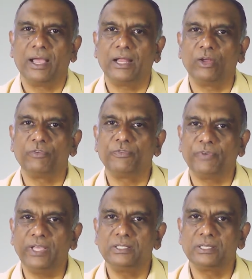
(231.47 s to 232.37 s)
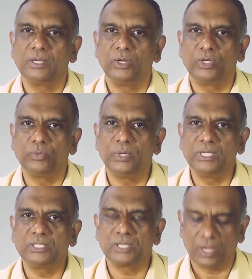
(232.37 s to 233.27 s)
and of faith
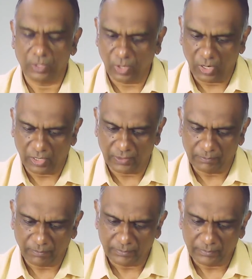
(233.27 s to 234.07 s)
towards God.